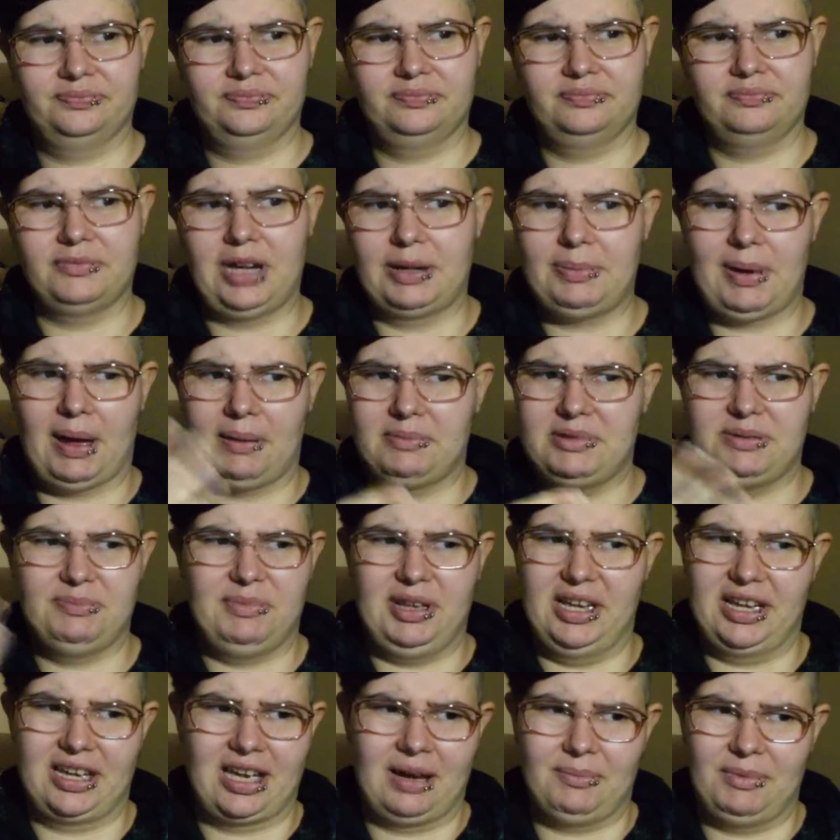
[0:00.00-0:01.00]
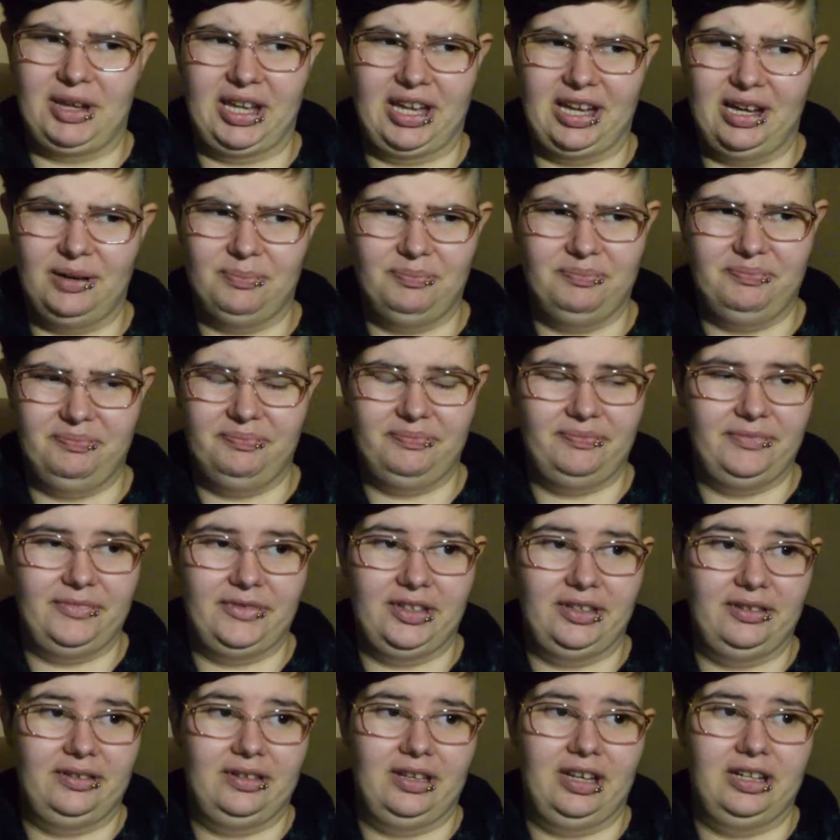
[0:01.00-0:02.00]
my pap smear coming up
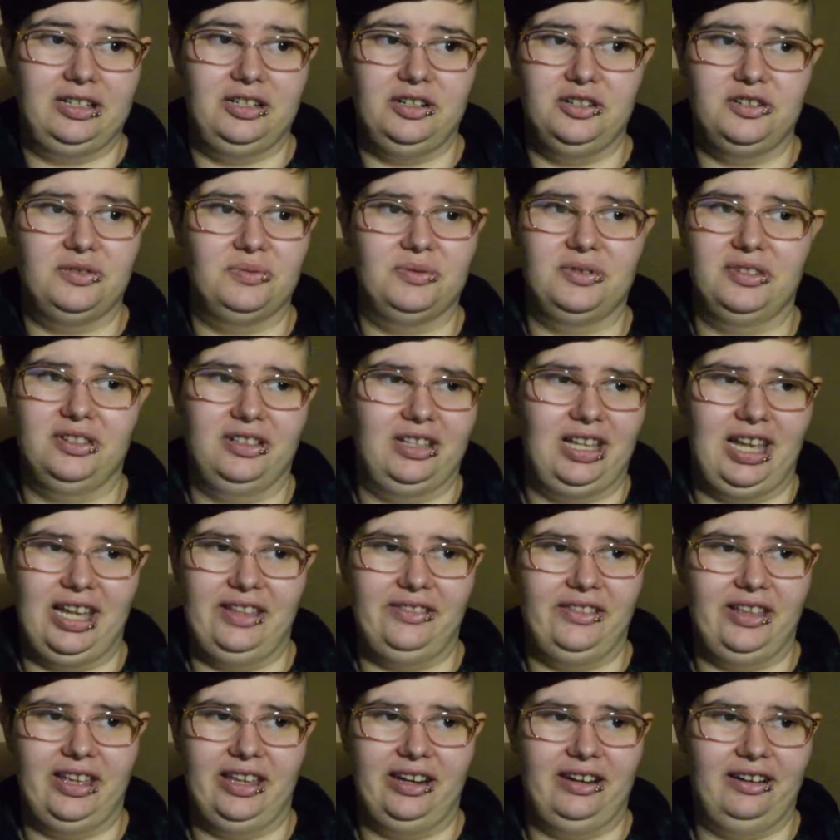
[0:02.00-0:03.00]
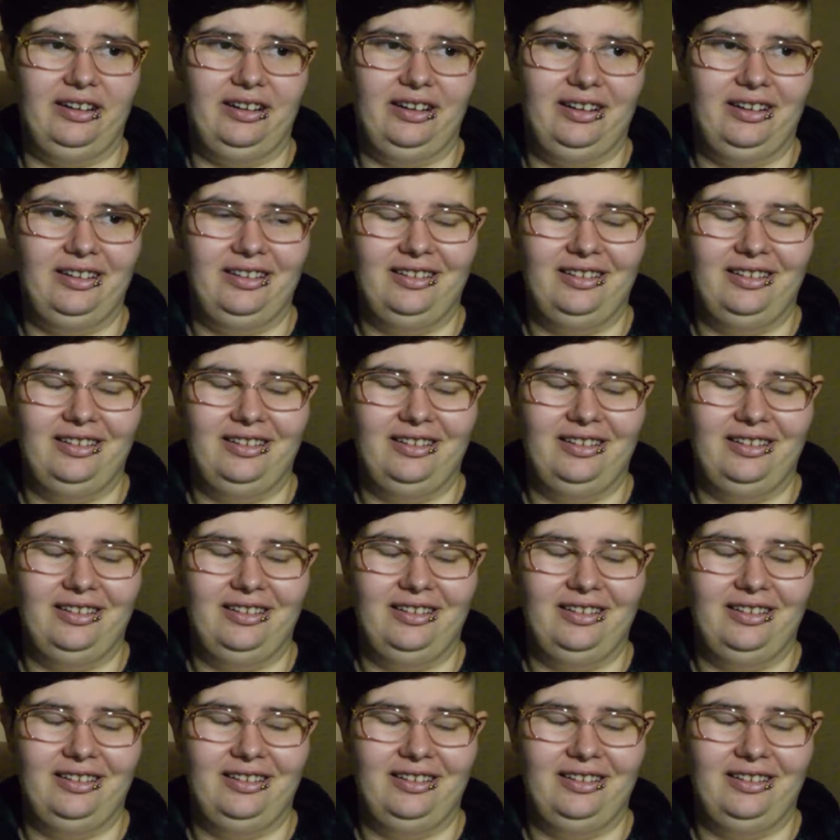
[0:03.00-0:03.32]
unusual, and then